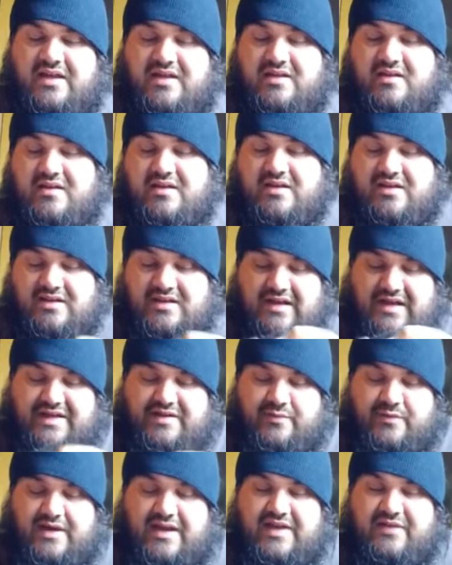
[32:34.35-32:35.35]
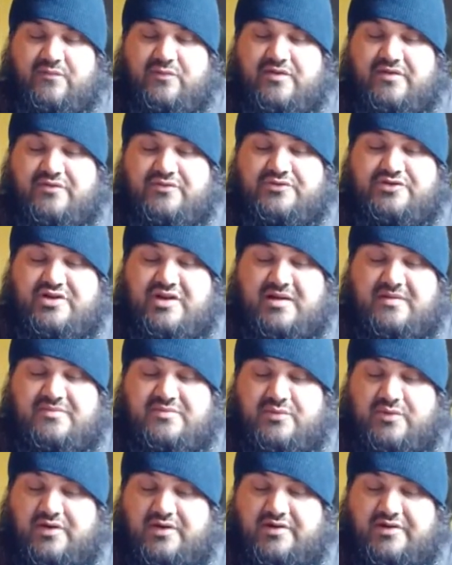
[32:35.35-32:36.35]
and I don't have one of those
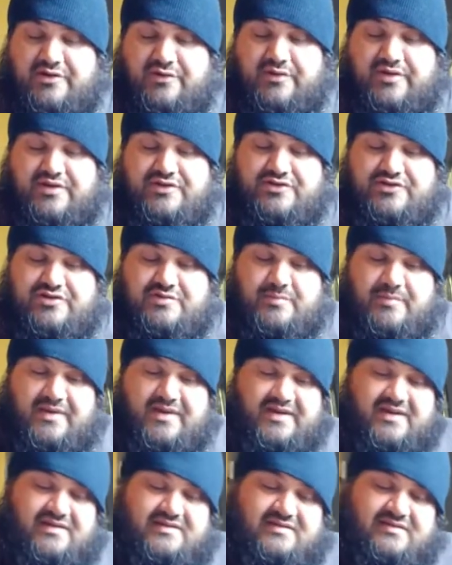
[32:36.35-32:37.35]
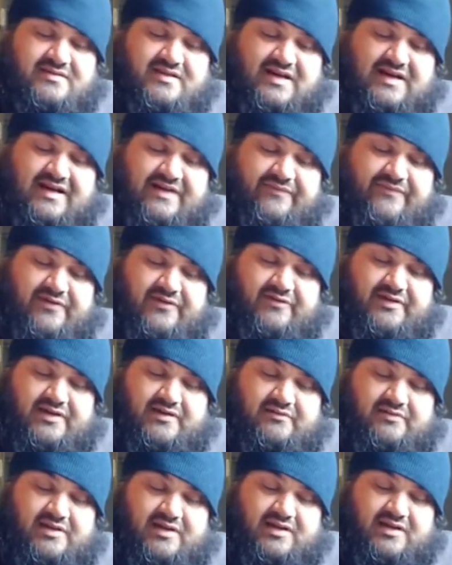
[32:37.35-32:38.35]
jobs where you can just miss. I feel
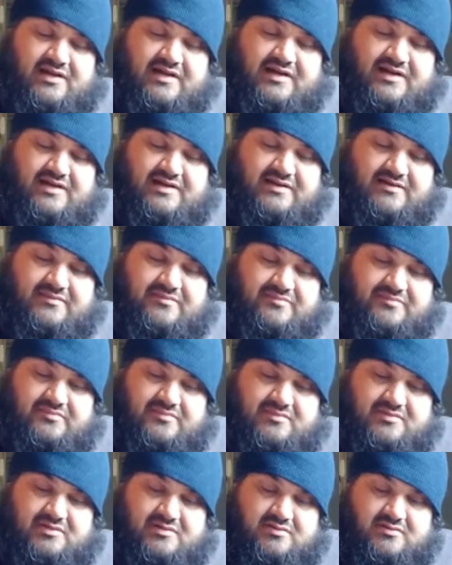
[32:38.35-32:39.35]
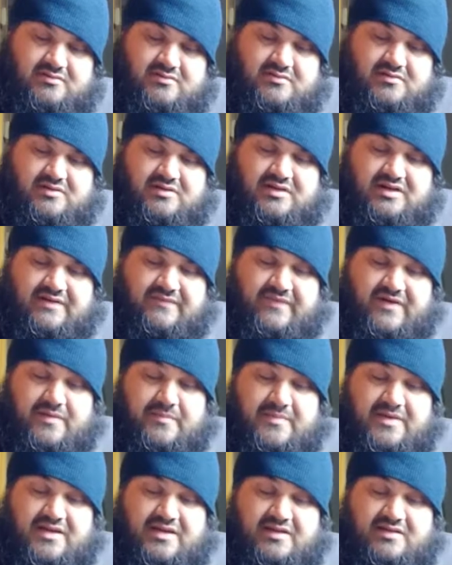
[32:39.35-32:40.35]
guilty if I
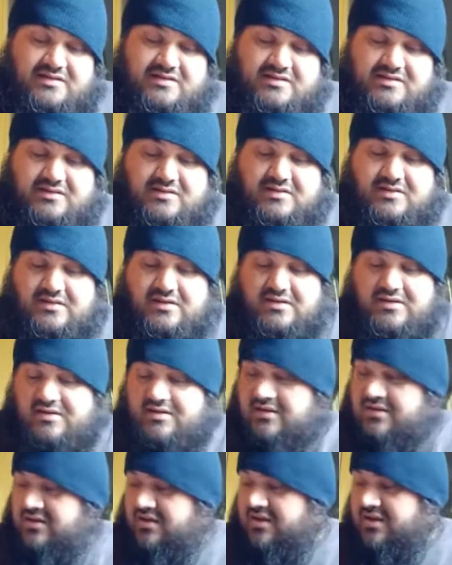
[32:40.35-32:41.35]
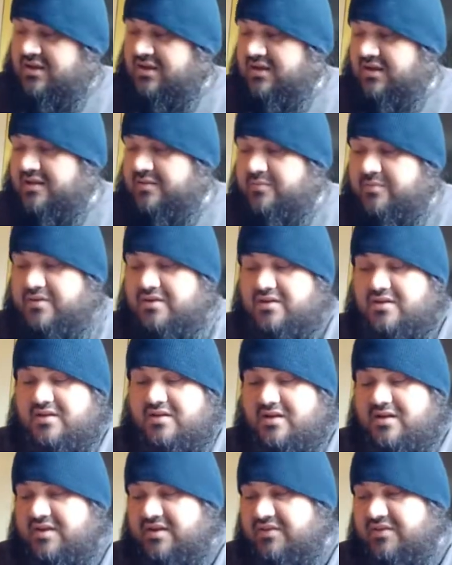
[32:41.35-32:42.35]
miss, and
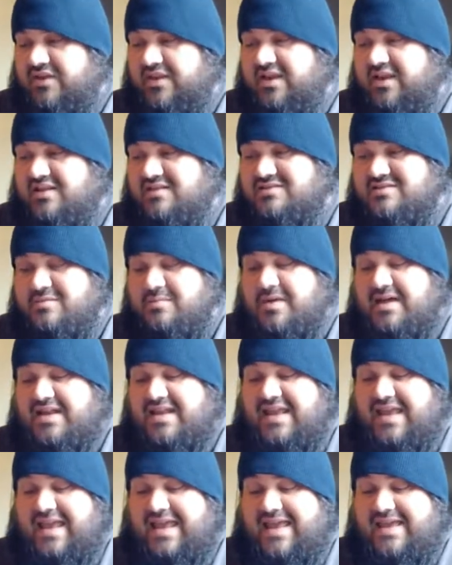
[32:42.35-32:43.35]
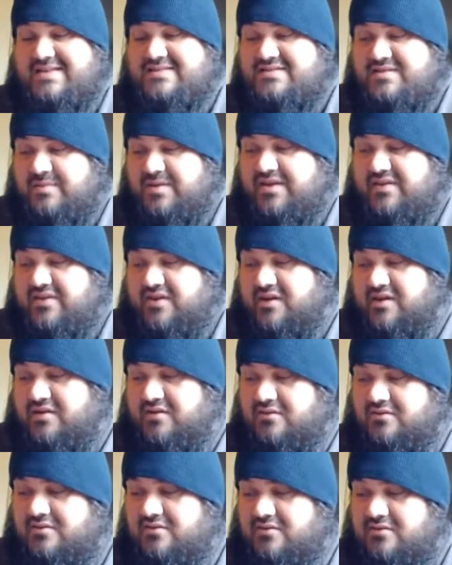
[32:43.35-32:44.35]
the thing is, somebody has to be
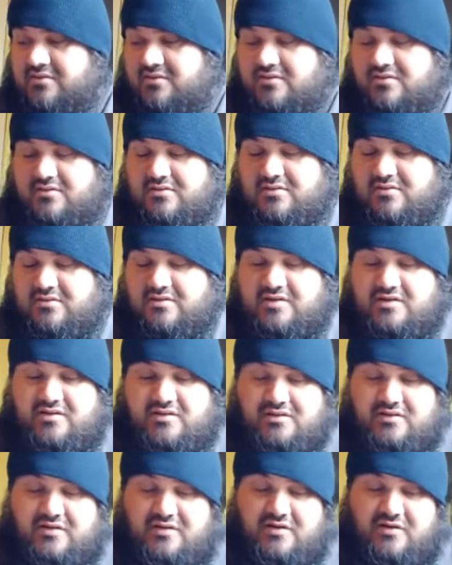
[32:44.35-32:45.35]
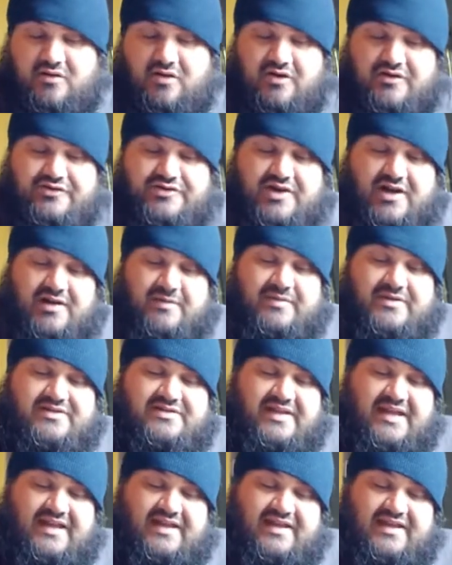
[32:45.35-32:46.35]
there. Our job
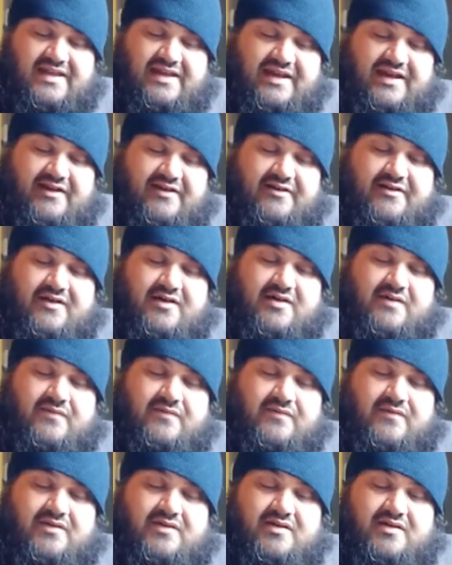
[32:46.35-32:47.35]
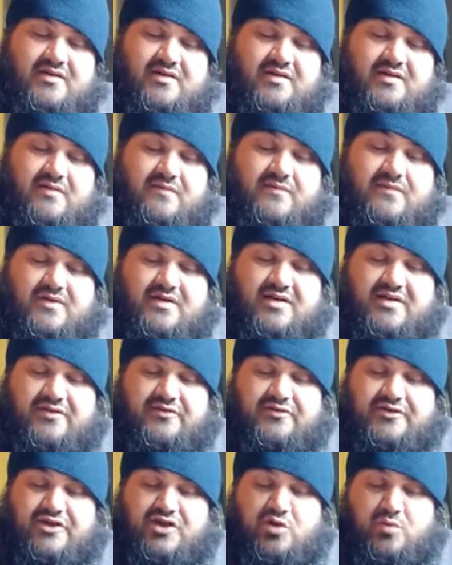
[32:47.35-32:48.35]
is taking care of
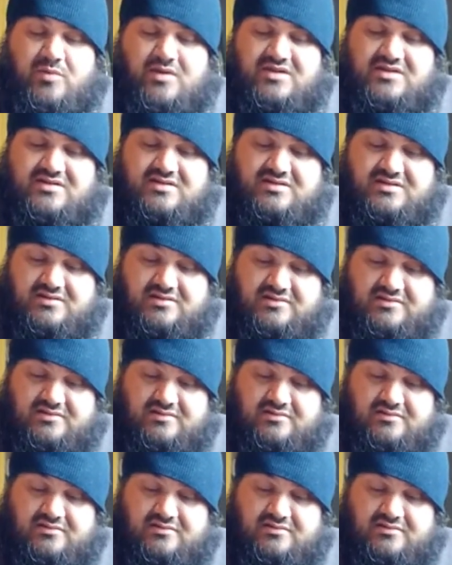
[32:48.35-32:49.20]
other humans,